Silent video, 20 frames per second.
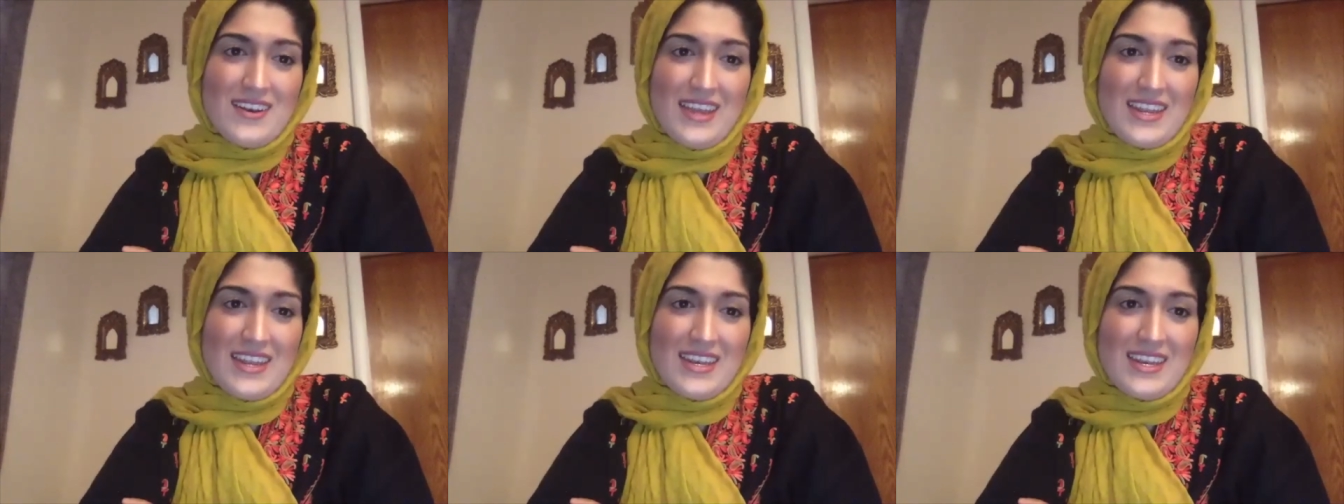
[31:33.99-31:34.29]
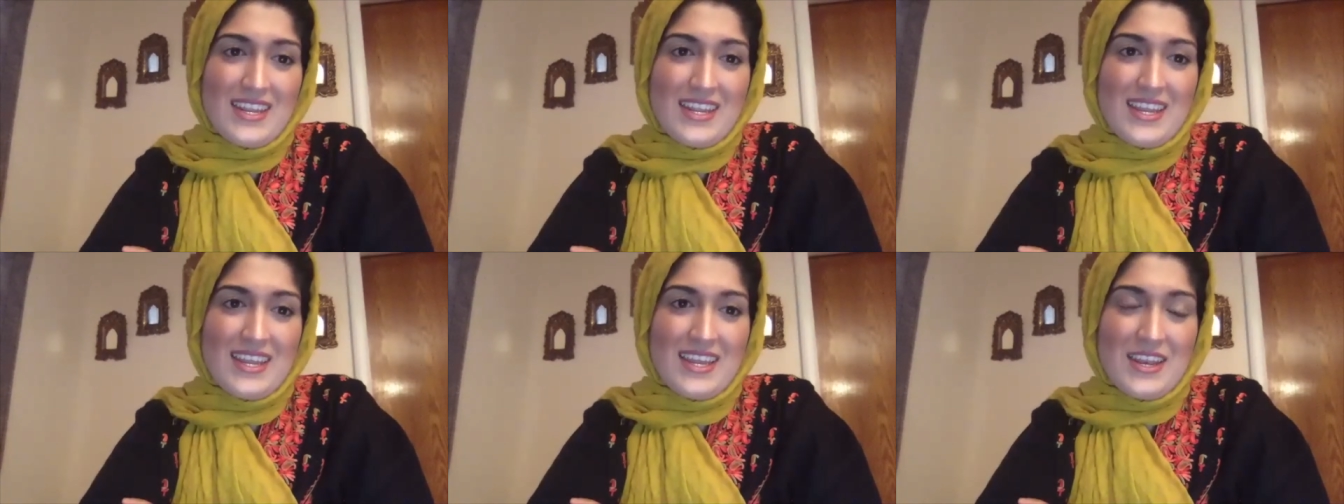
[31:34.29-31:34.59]

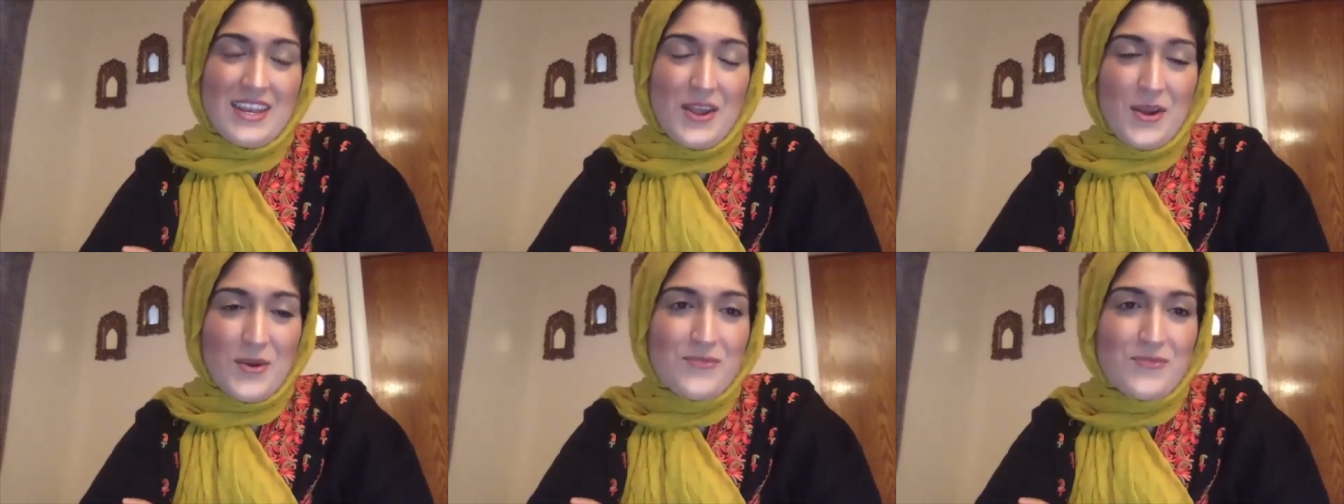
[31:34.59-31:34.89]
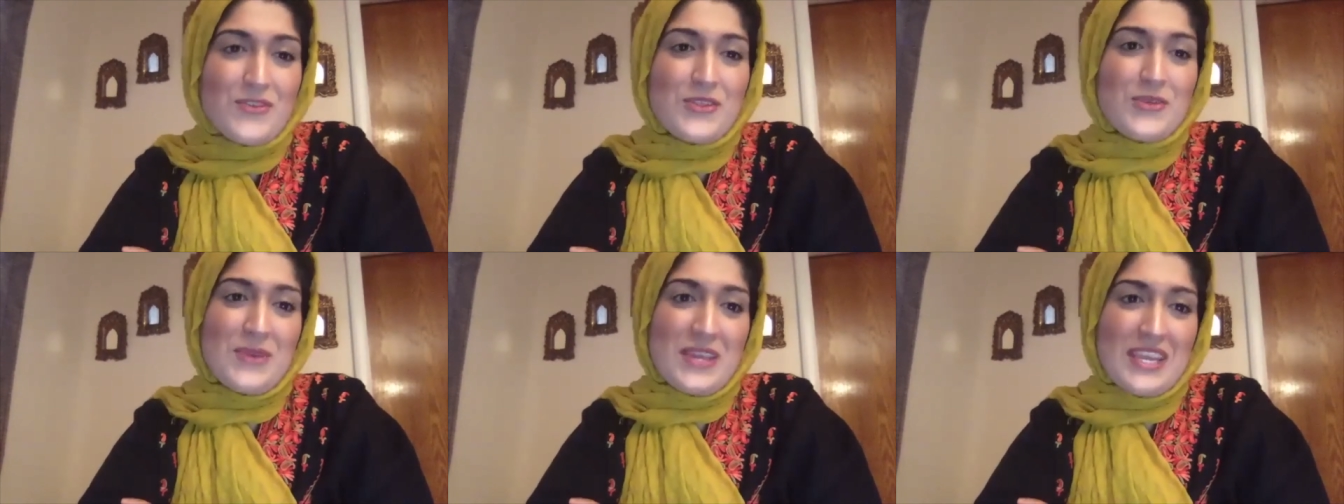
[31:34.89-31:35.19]
and
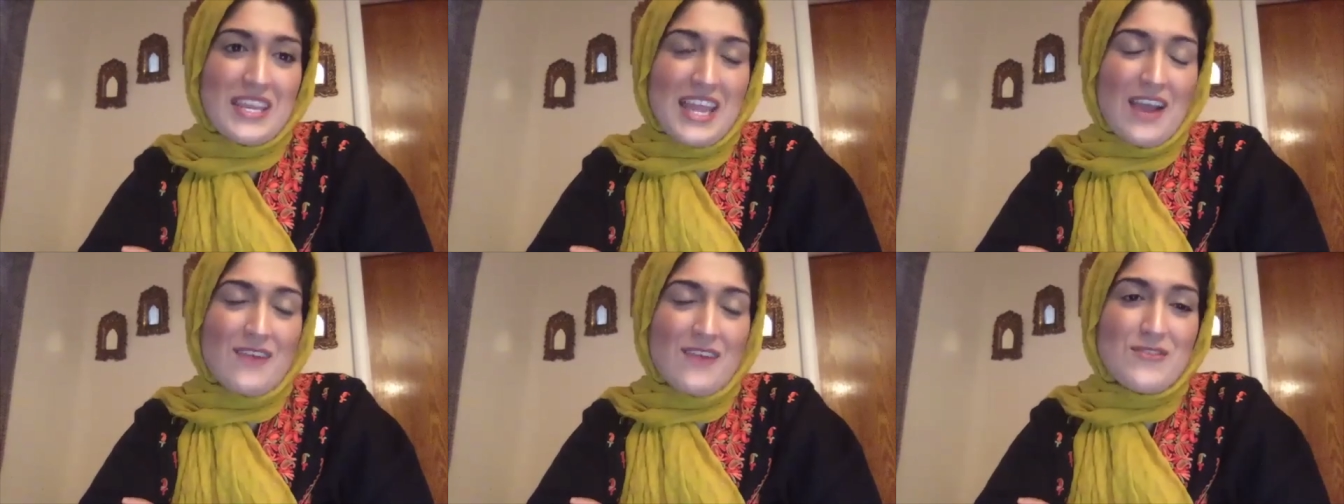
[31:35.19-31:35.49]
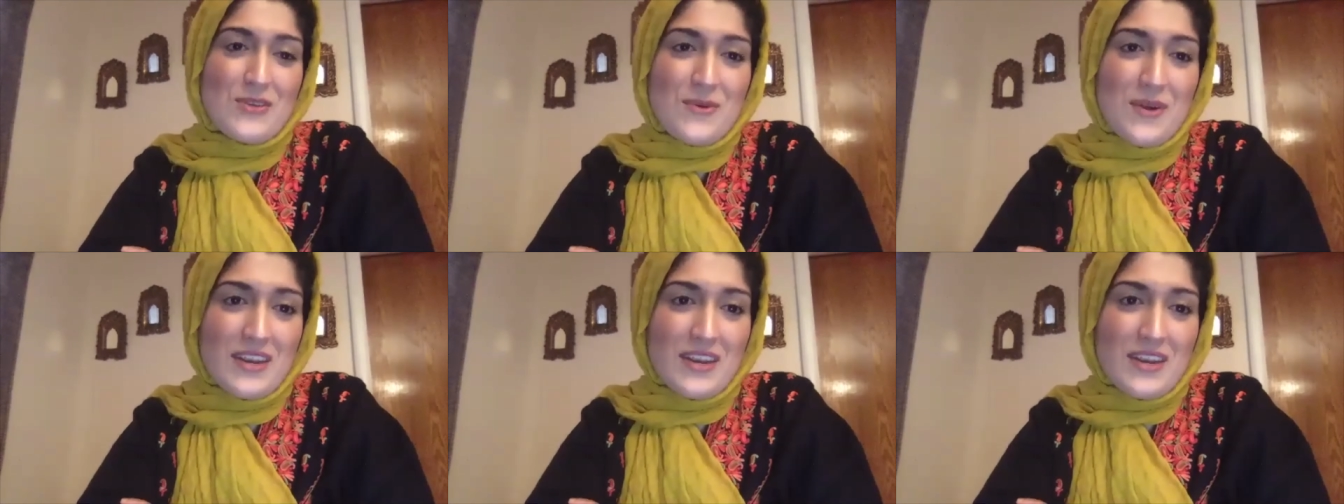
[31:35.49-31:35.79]
hopefully we can have
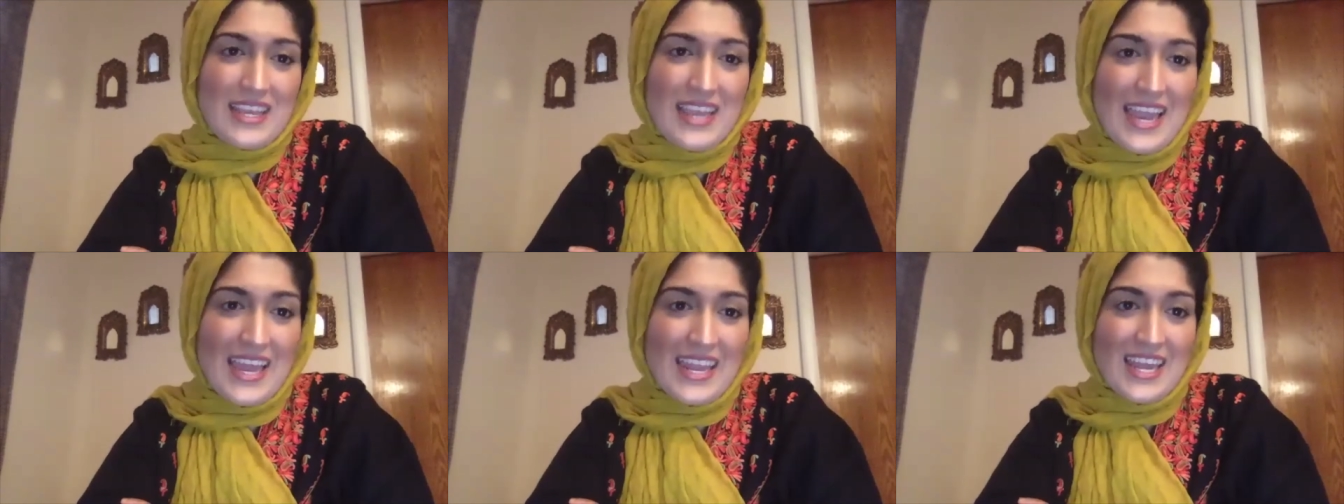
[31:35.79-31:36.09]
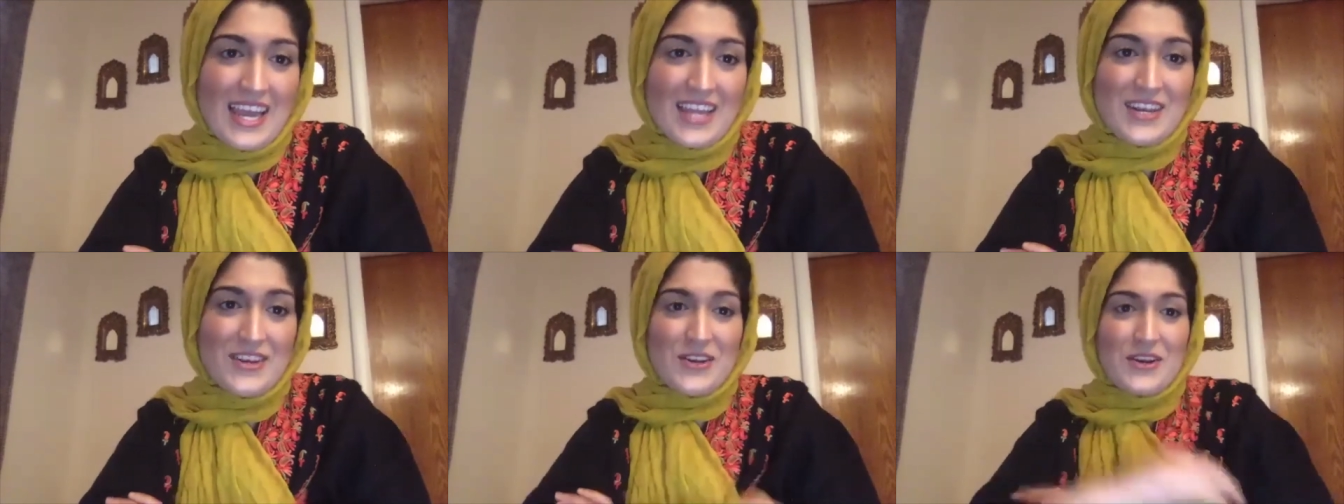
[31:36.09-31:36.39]
you on again
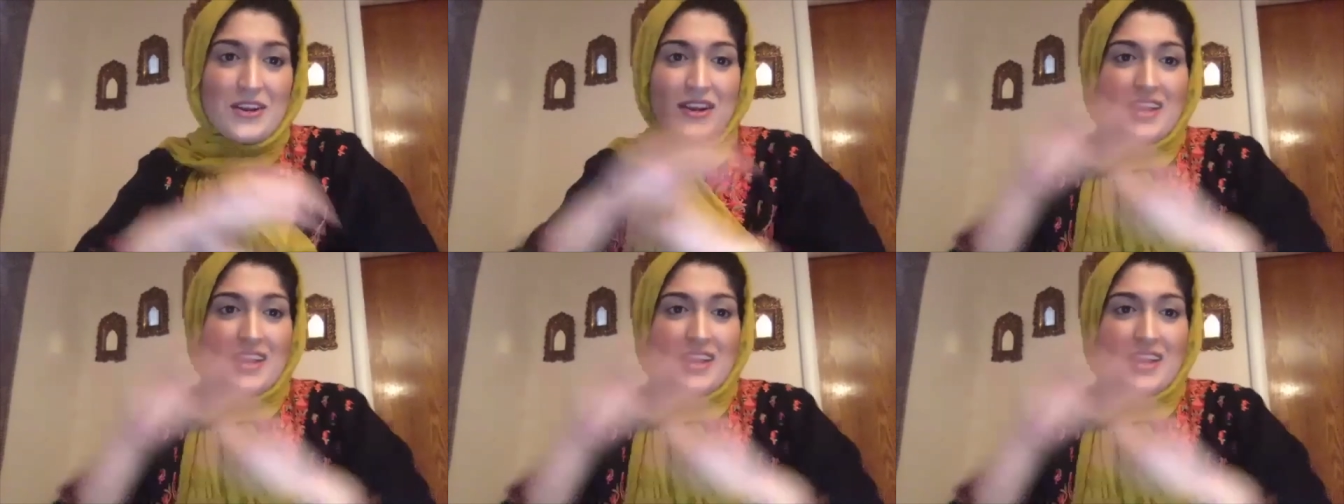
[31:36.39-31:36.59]
under